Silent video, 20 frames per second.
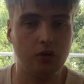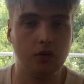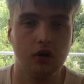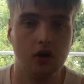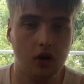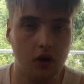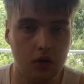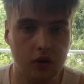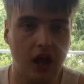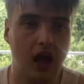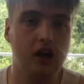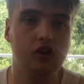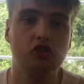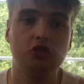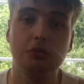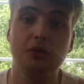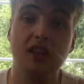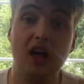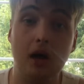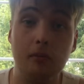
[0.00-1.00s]
we're in a
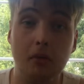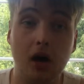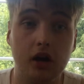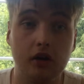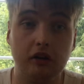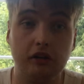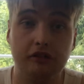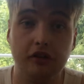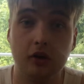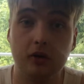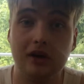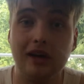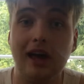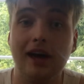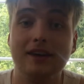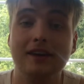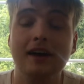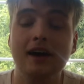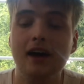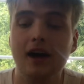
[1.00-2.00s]
location without a microphone
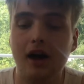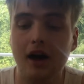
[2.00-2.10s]
again.